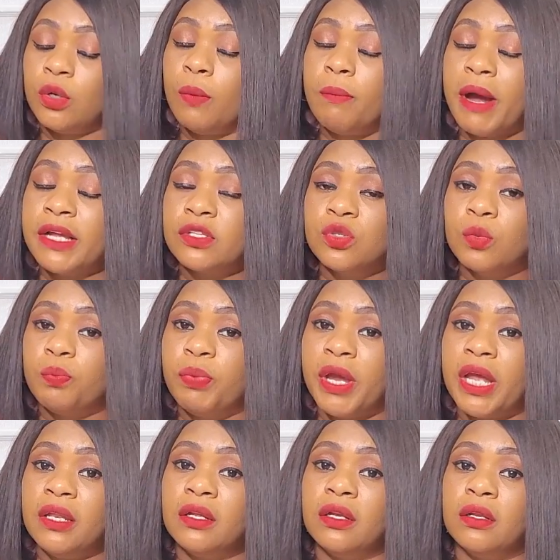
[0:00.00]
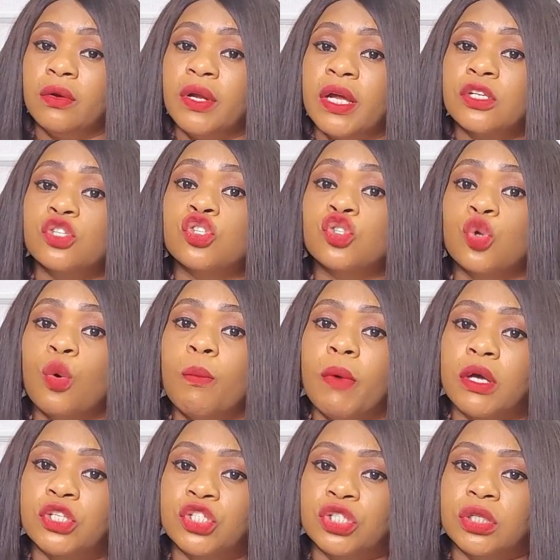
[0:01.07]
They don't mind to pay the lawyer so
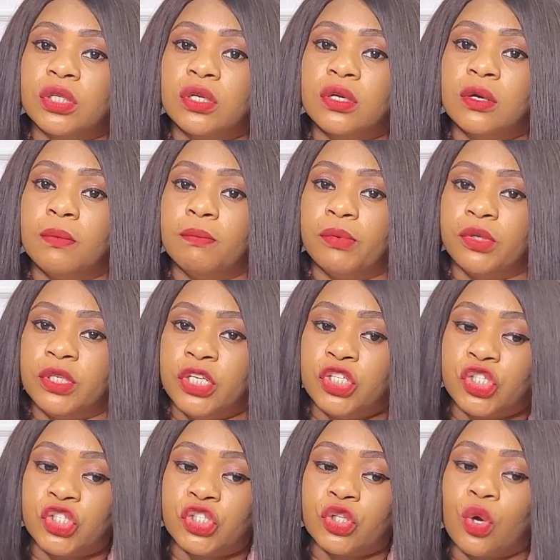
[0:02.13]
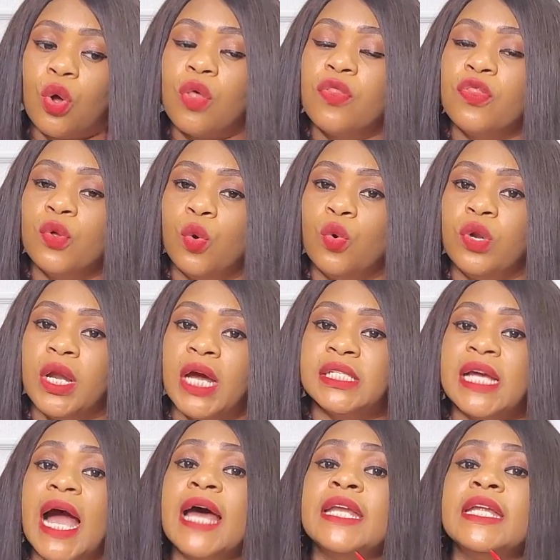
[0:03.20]
much, but they sure know
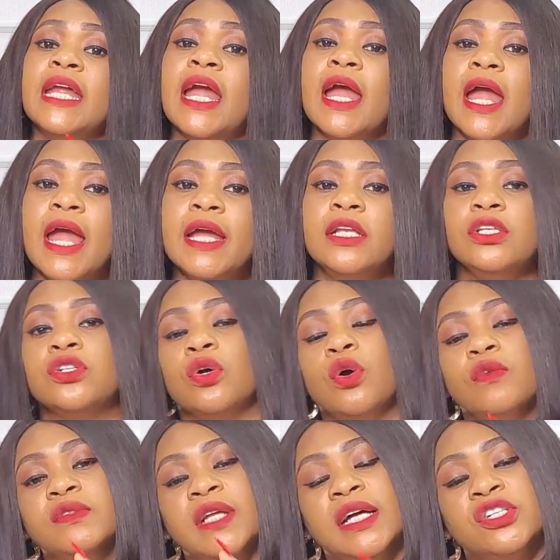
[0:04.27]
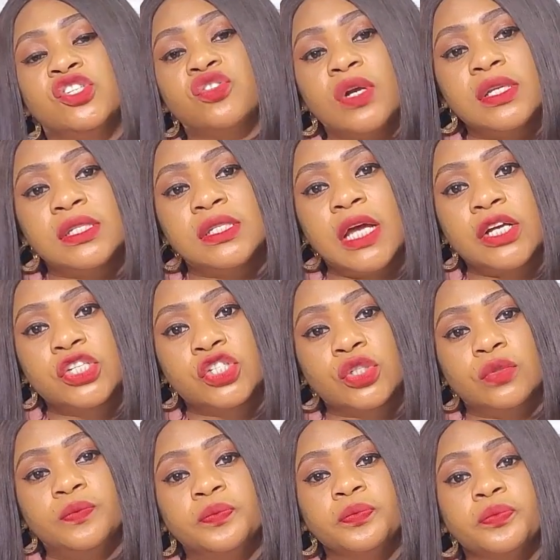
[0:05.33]
that at the end of that
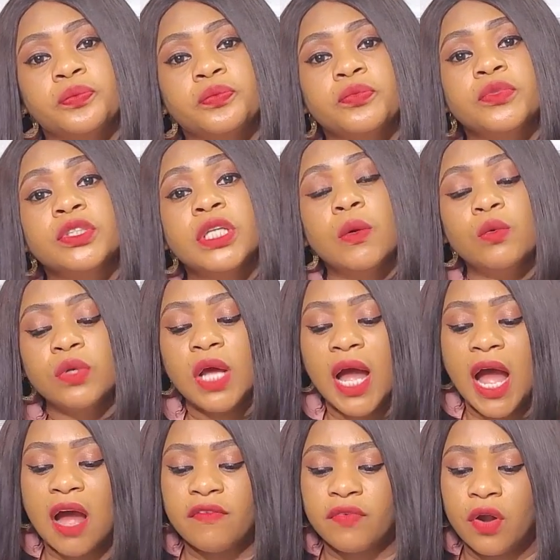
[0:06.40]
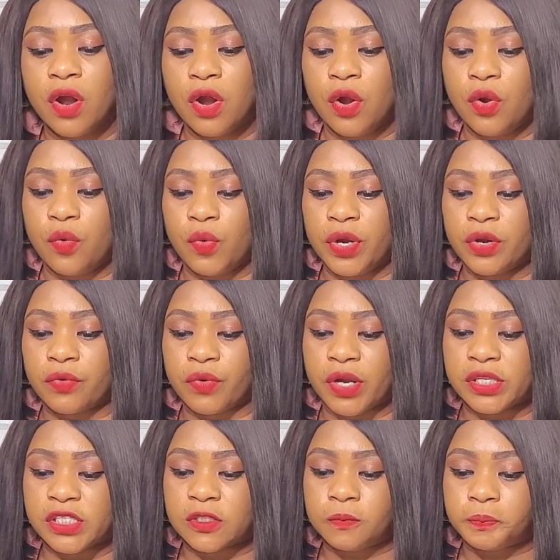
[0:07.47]
transaction, they will not have
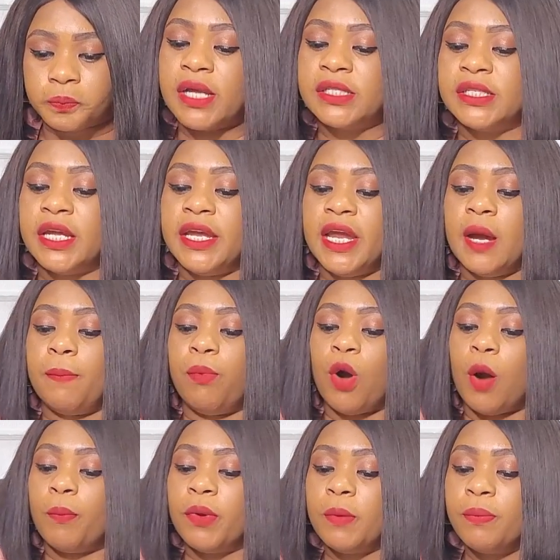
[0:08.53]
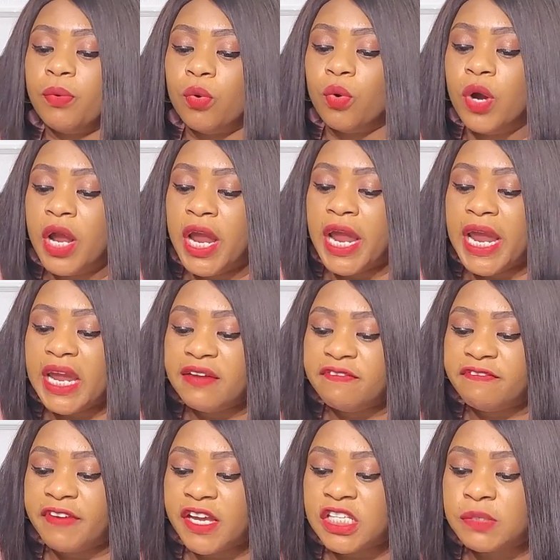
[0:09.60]
regret. I say here, poor people
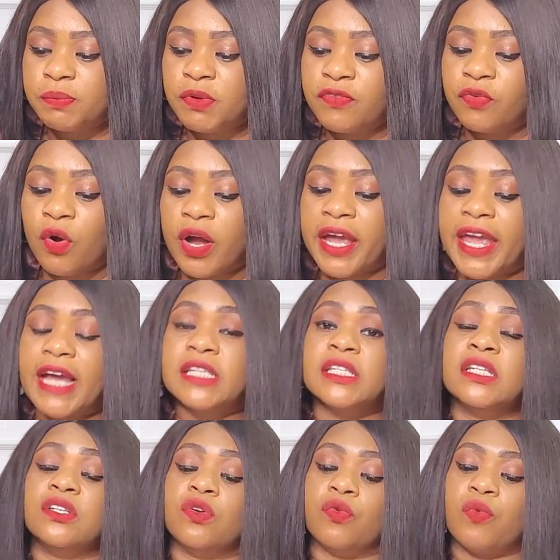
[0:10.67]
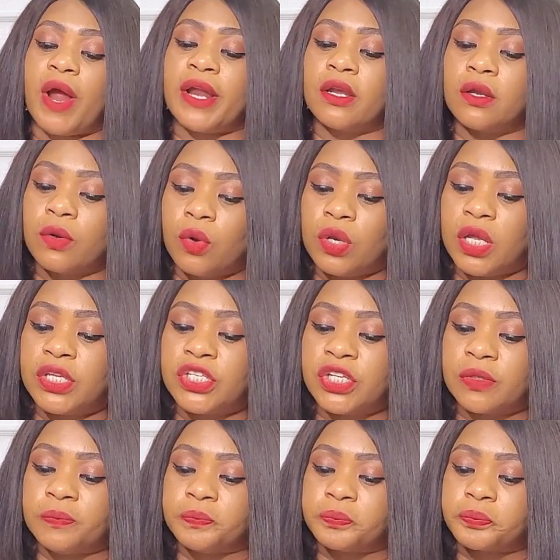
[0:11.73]
invest before getting the right knowledge